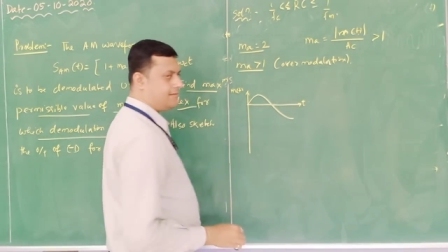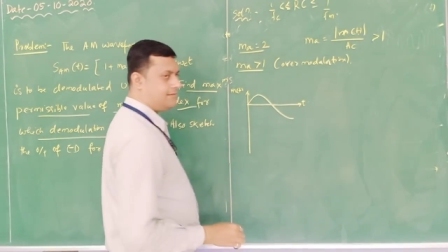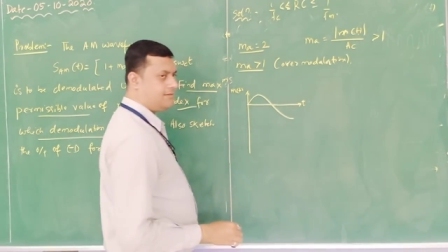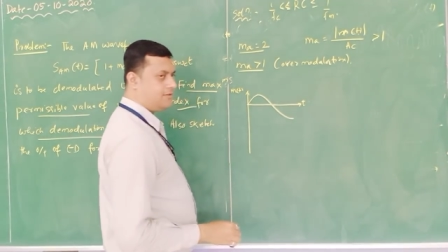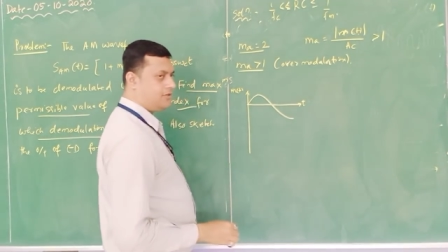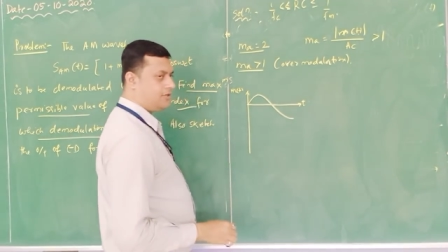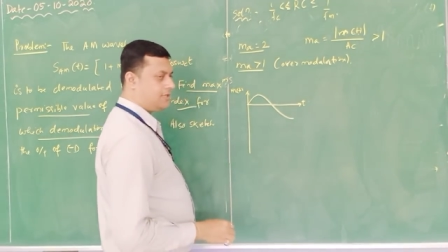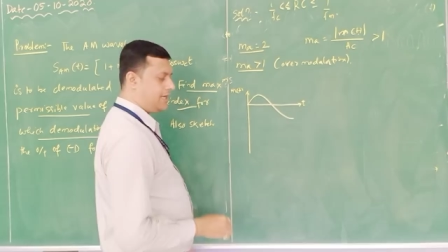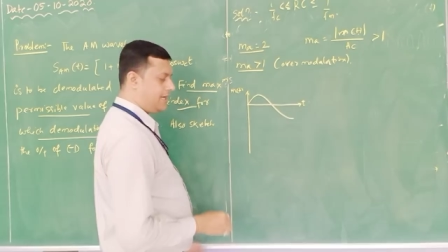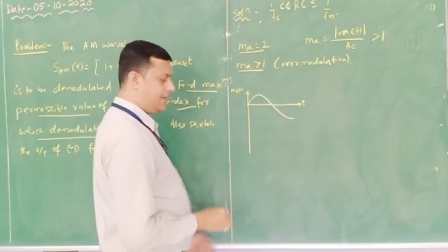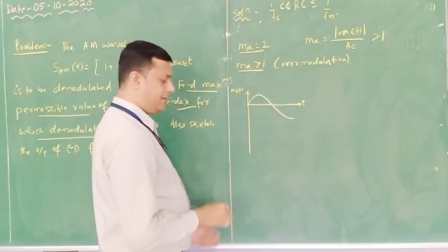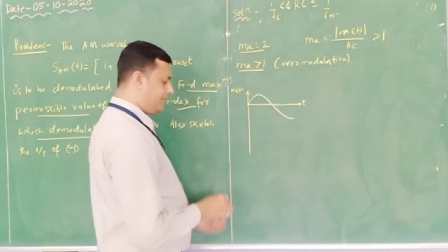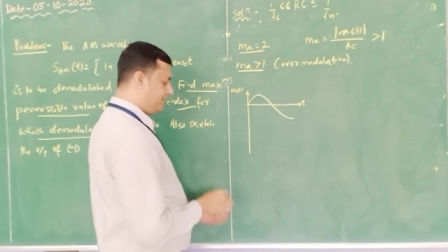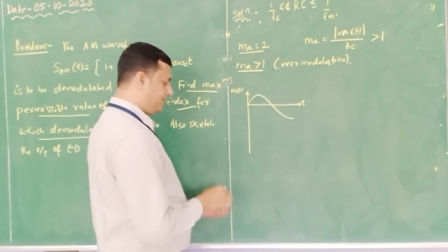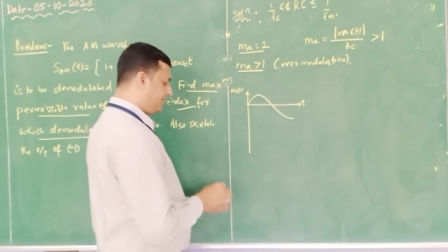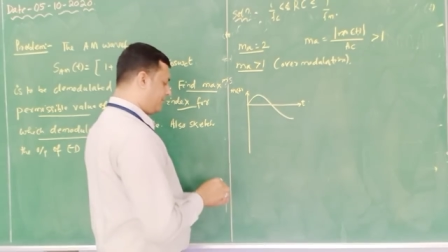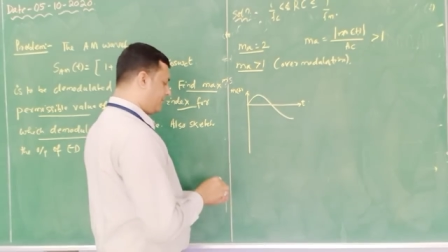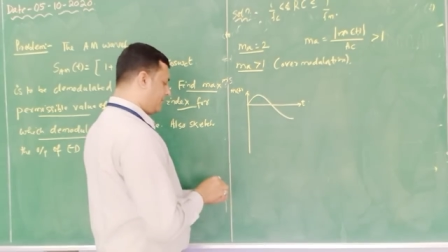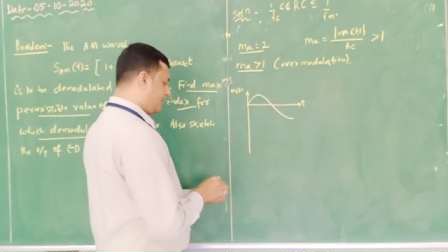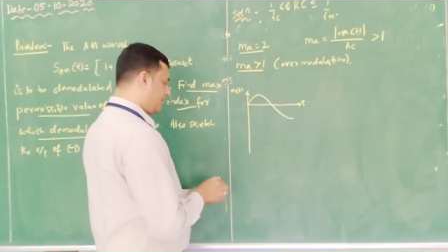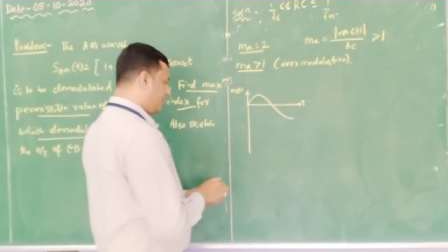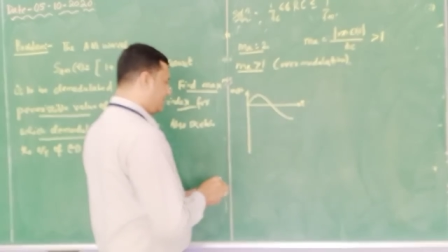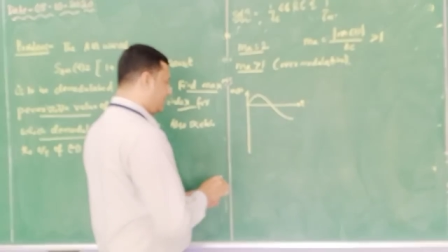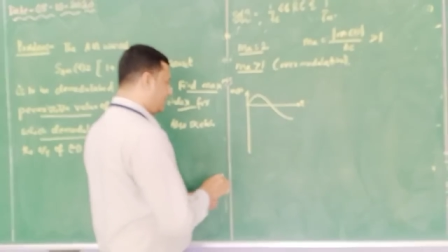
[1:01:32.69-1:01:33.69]
Okay.
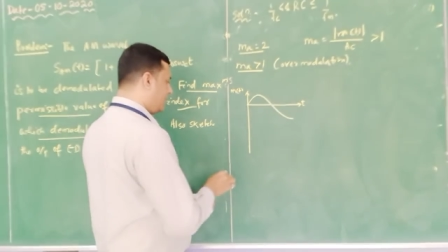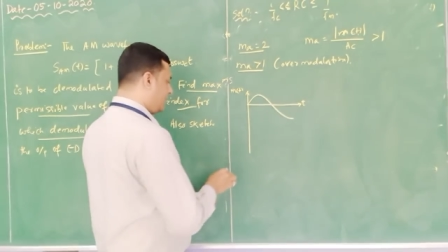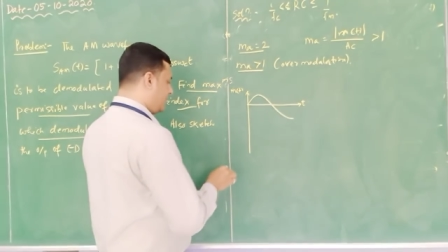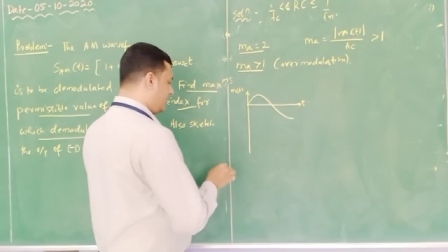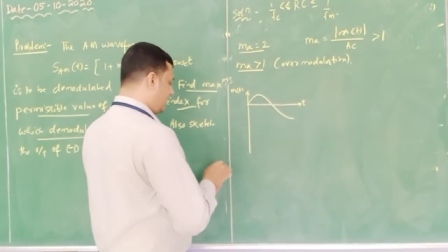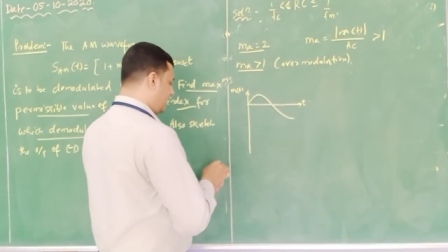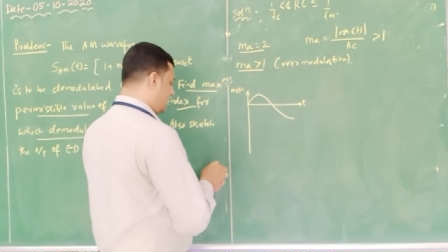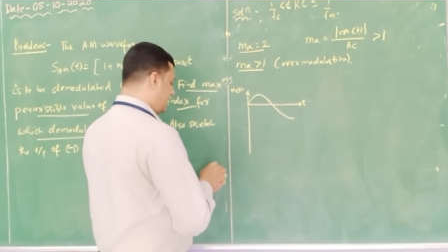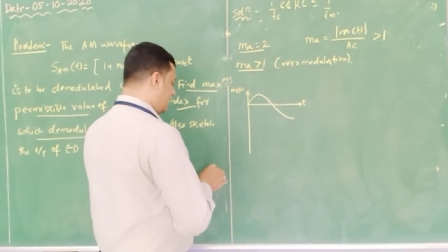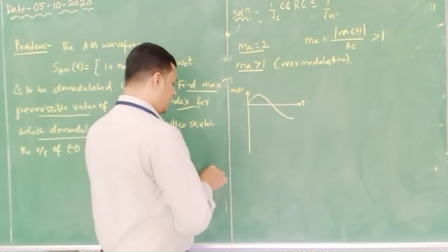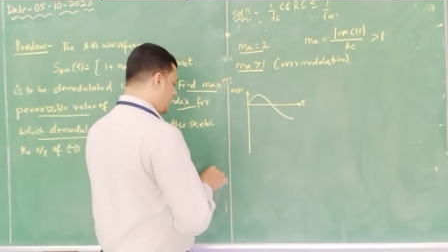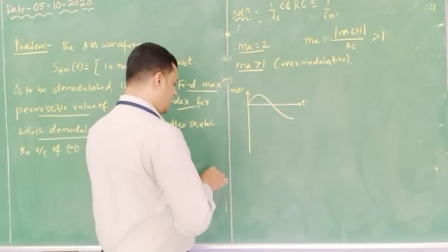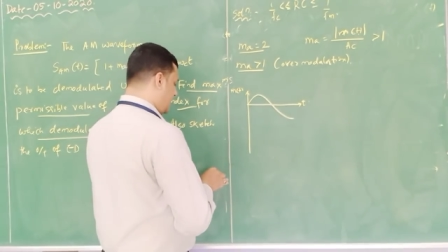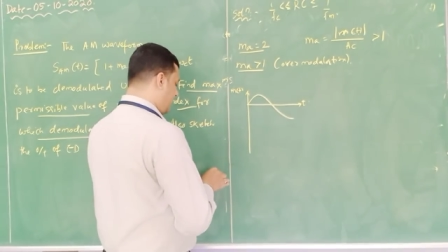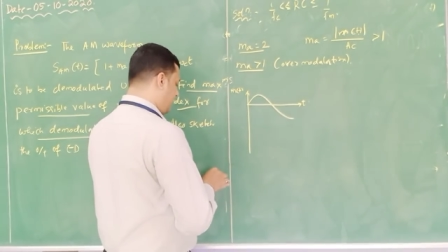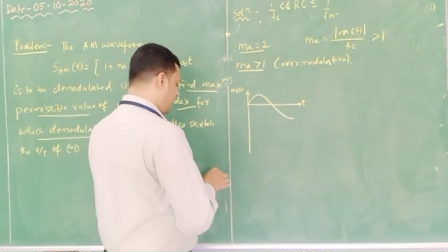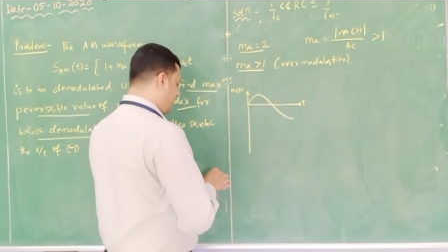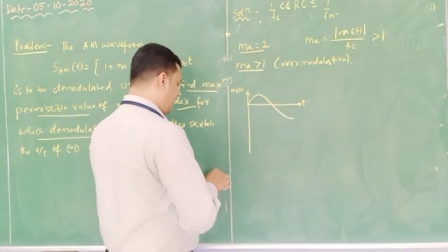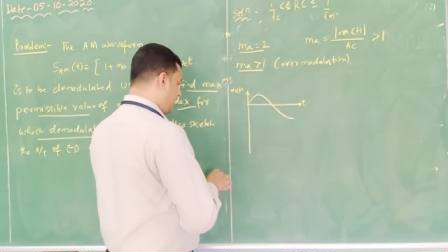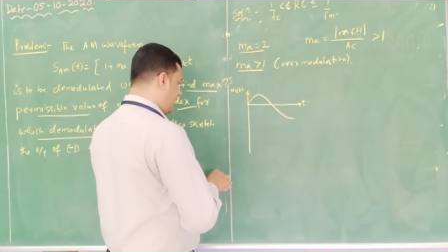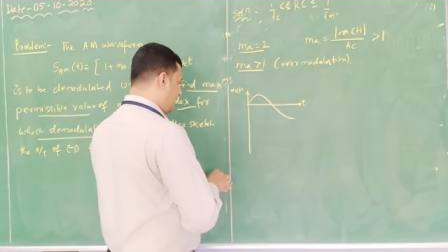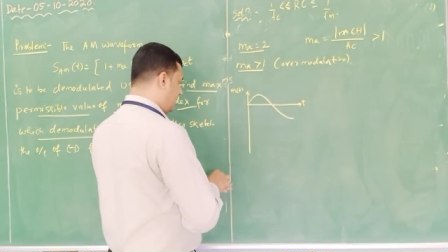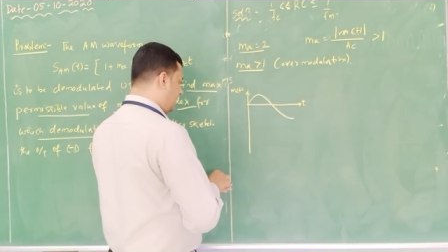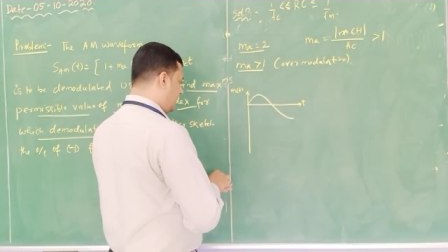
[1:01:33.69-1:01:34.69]
Now
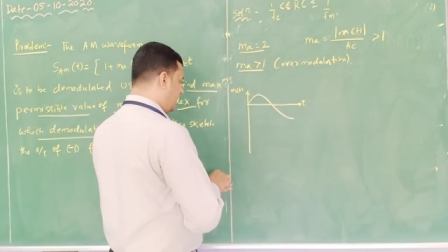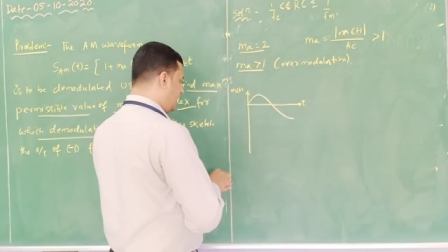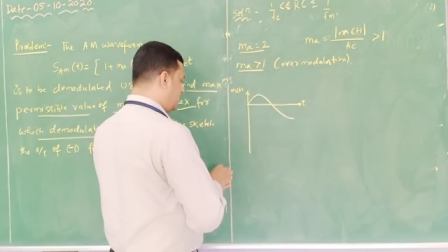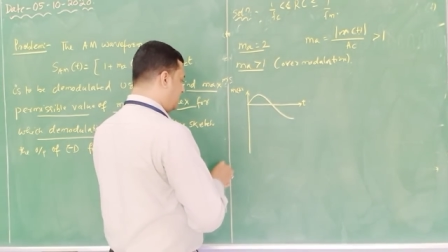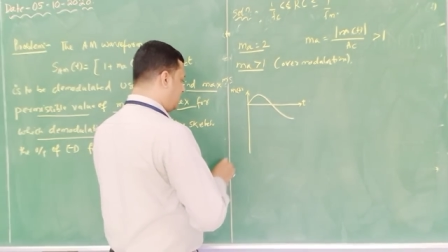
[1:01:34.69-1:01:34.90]
for this